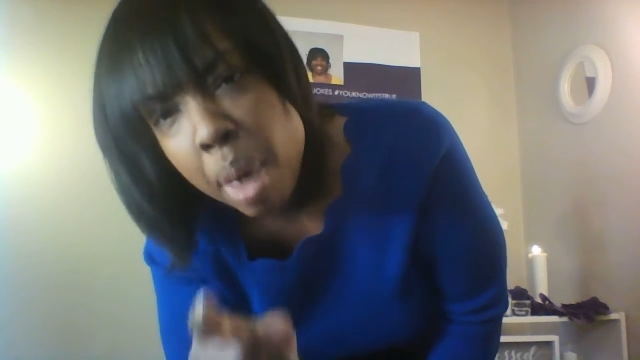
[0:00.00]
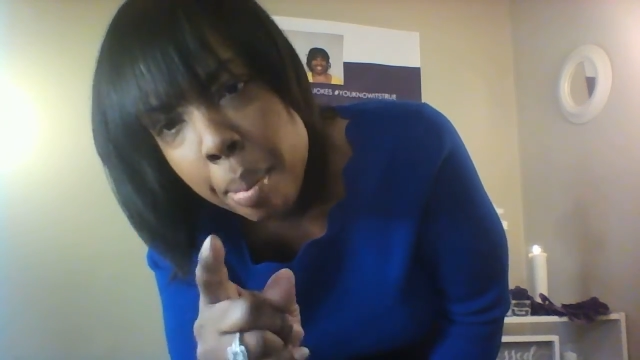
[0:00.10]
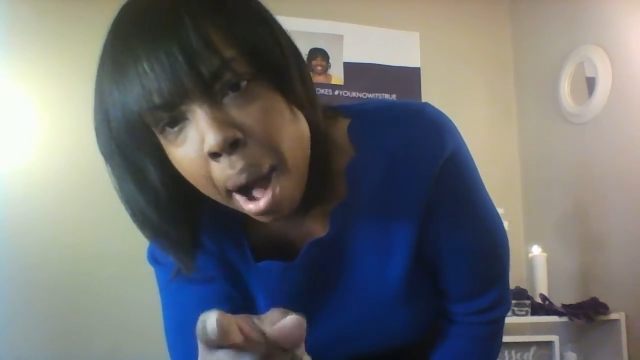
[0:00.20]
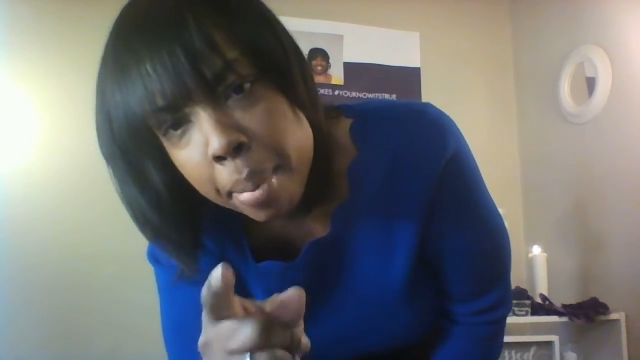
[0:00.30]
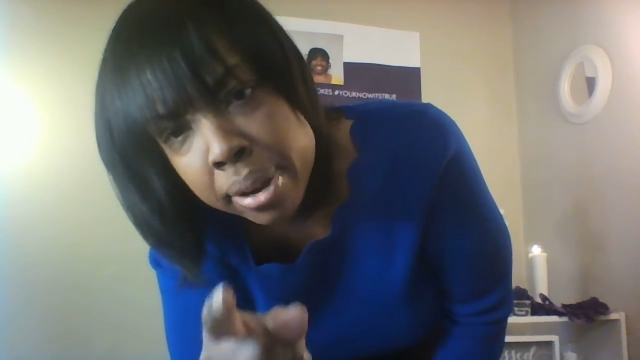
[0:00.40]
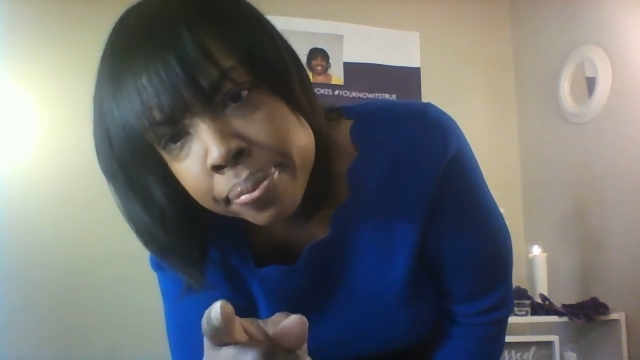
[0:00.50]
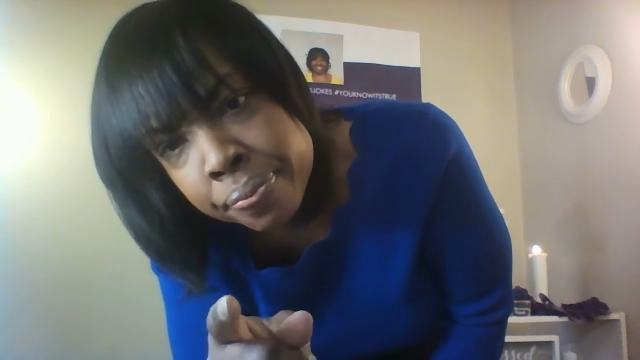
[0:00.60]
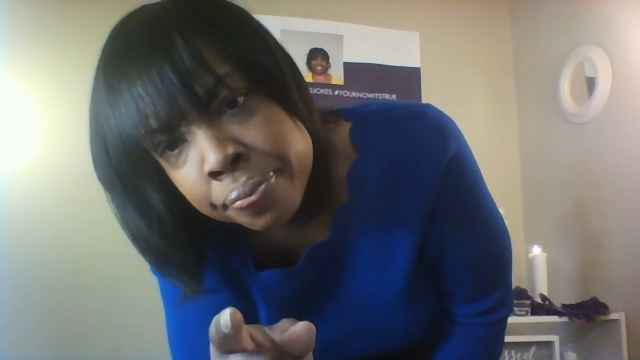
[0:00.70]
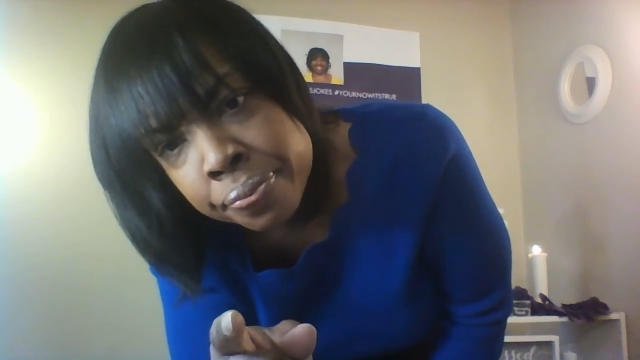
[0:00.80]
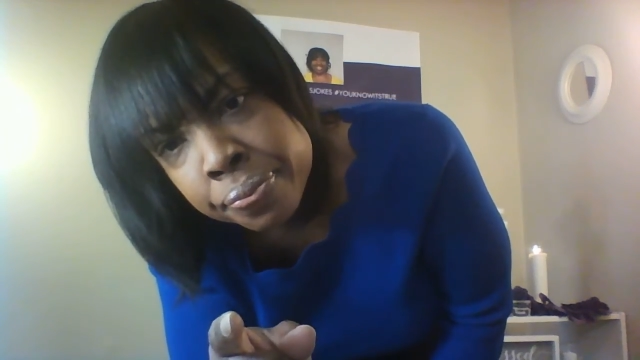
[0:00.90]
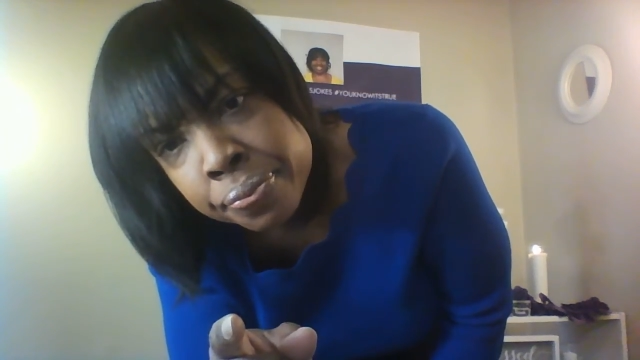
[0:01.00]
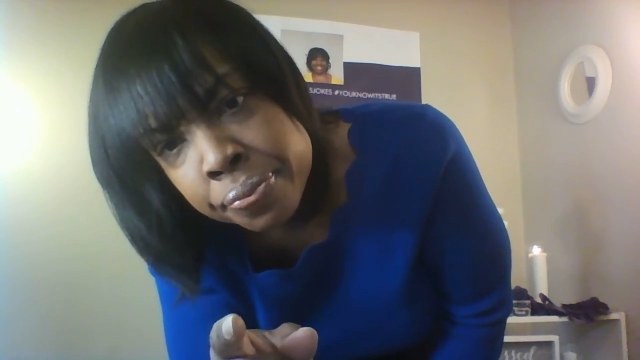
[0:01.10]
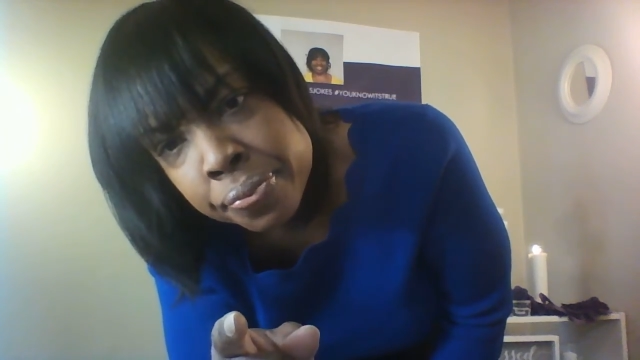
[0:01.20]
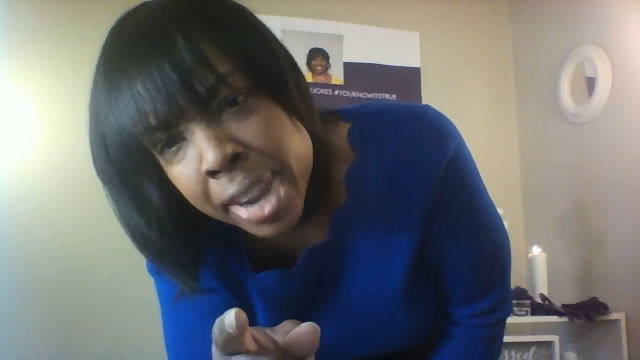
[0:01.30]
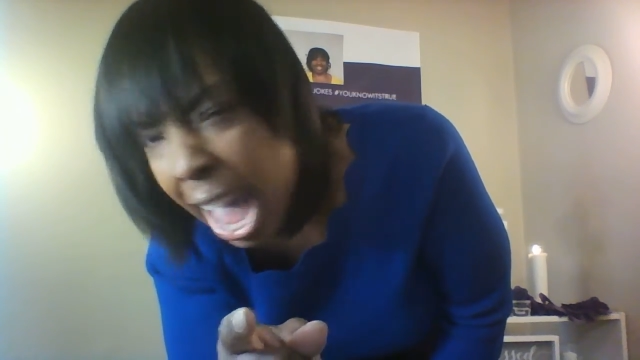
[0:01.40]
of my mama.
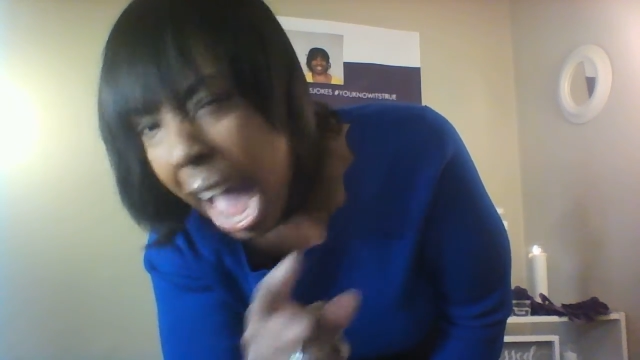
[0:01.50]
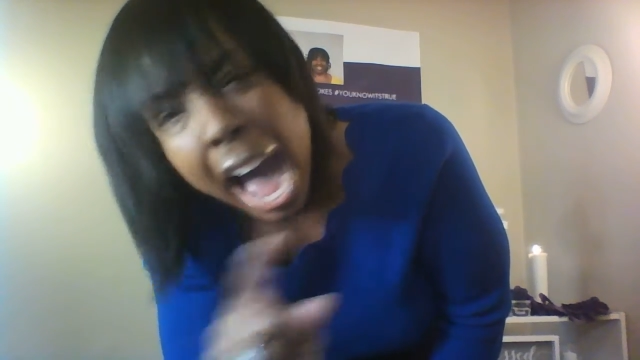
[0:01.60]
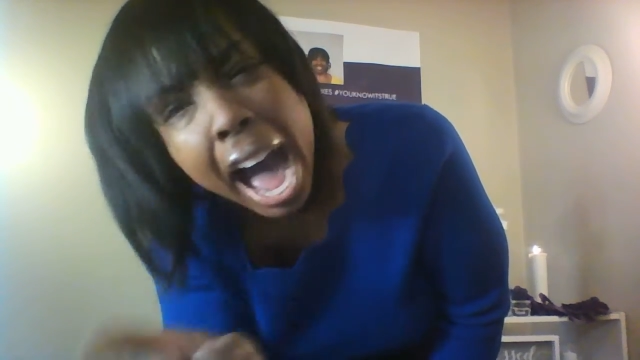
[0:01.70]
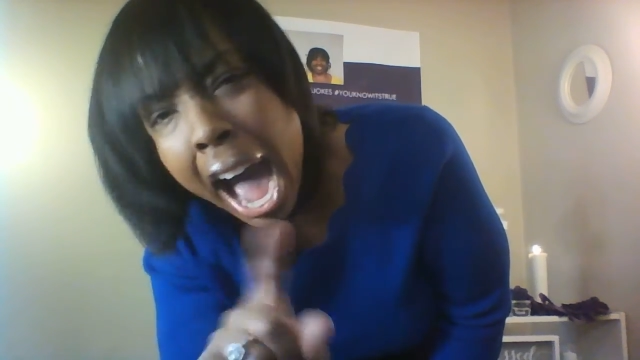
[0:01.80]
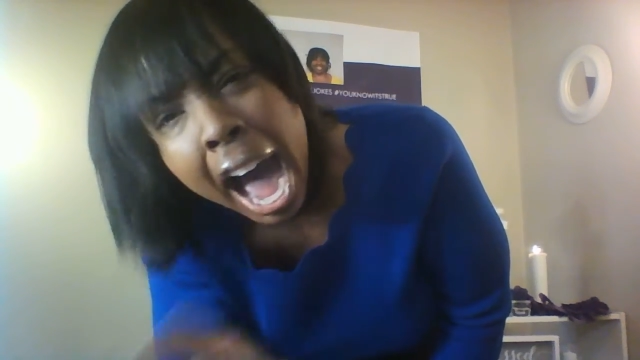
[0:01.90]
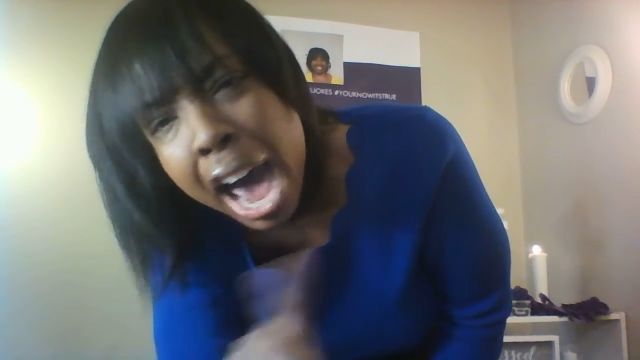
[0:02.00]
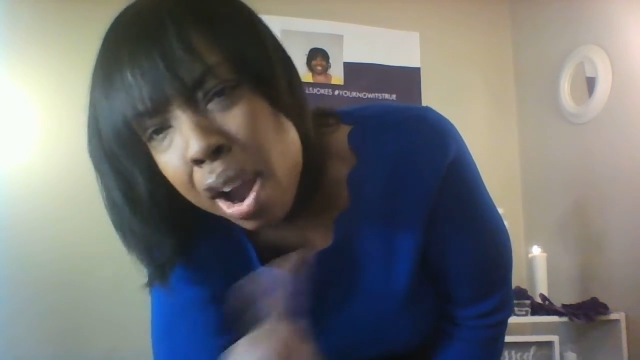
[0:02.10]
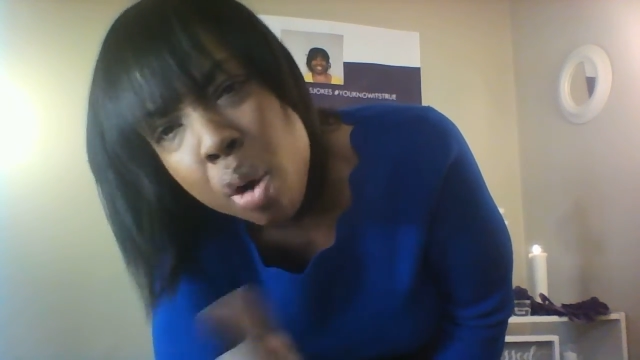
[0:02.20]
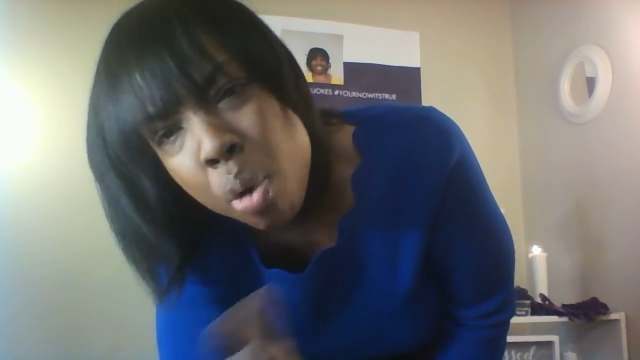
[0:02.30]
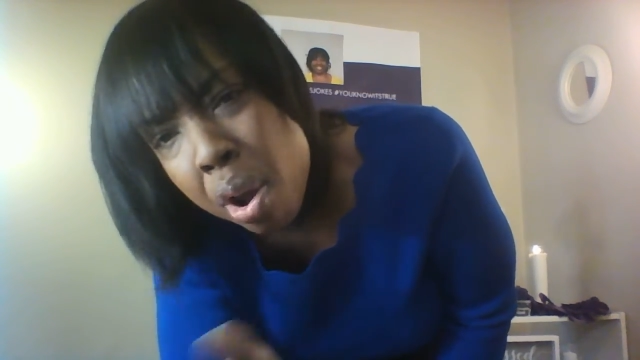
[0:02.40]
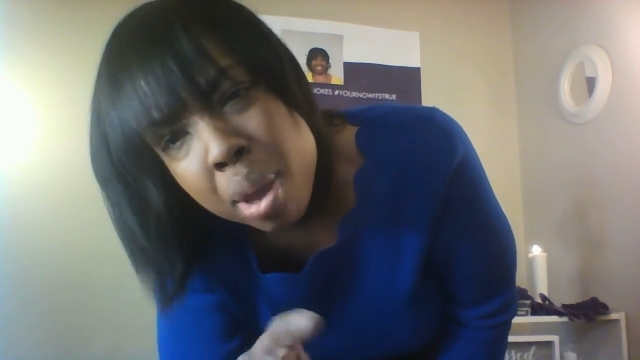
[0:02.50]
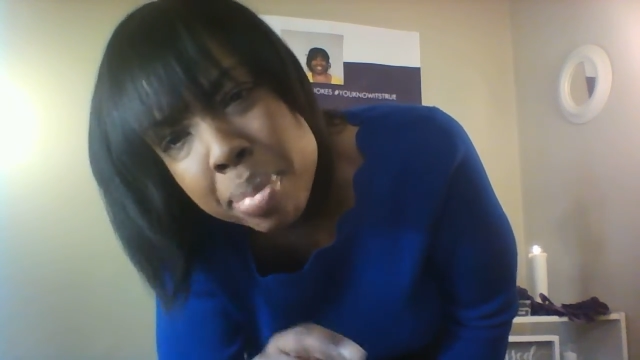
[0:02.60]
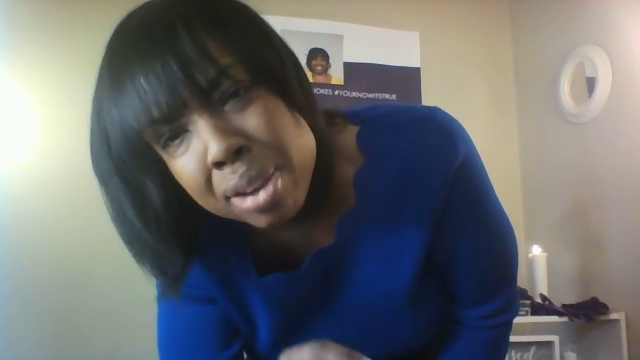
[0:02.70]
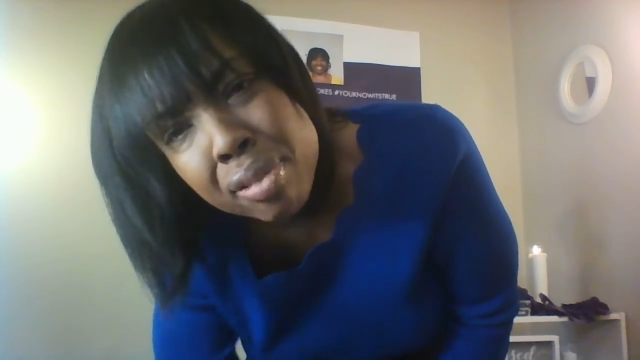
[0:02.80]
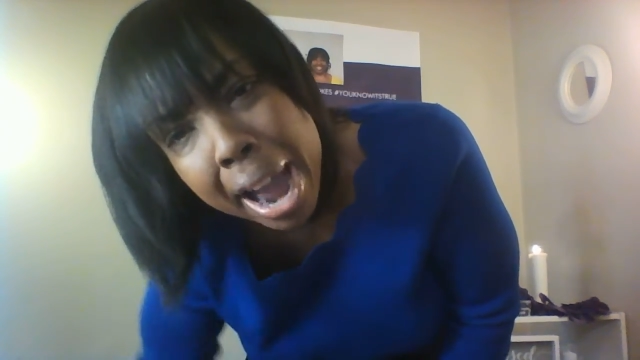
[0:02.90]
I don't want
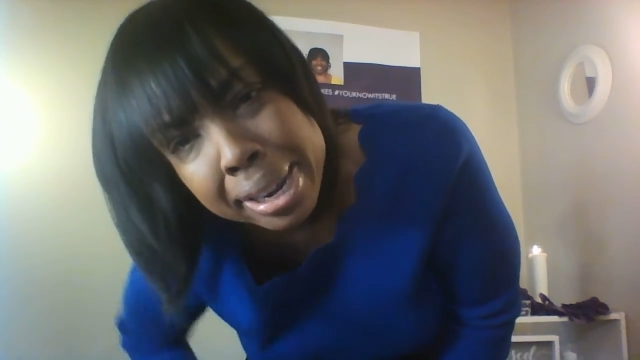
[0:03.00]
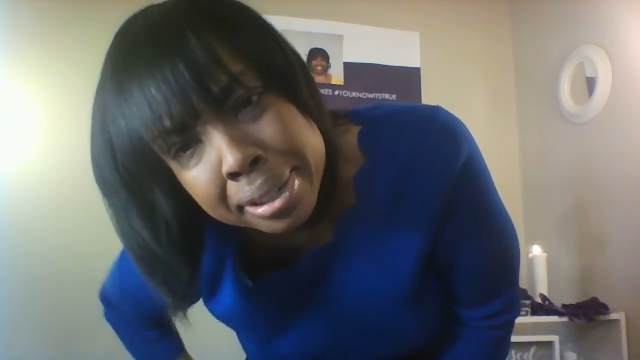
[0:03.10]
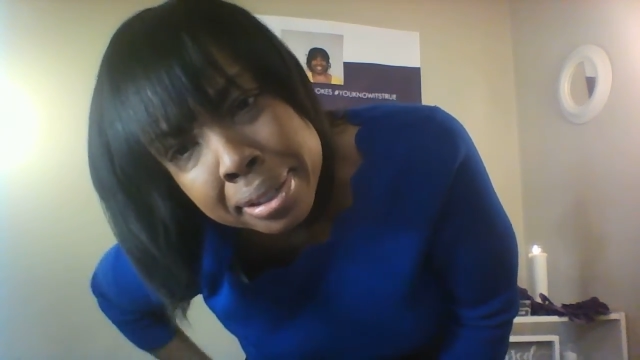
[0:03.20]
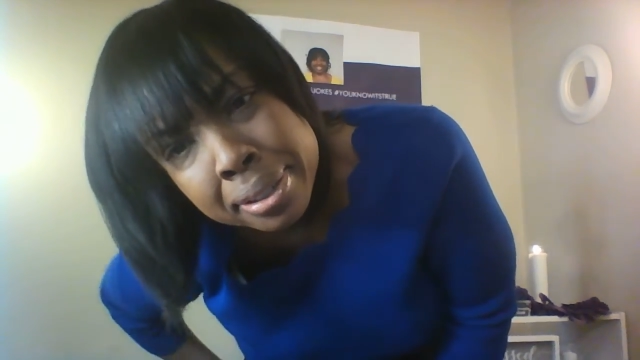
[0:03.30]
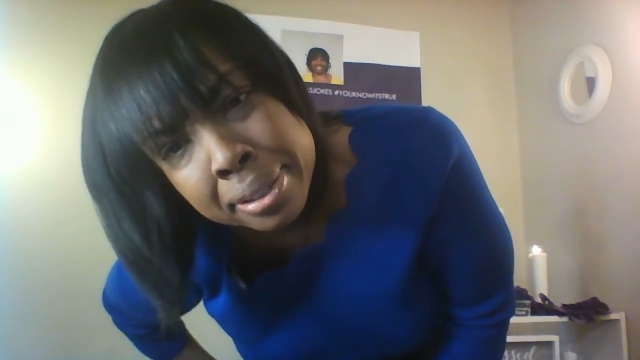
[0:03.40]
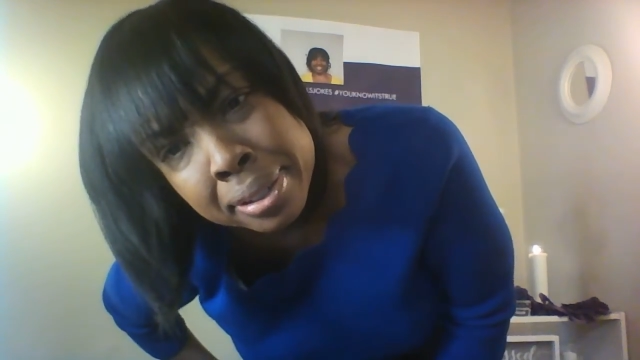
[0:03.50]
to be right.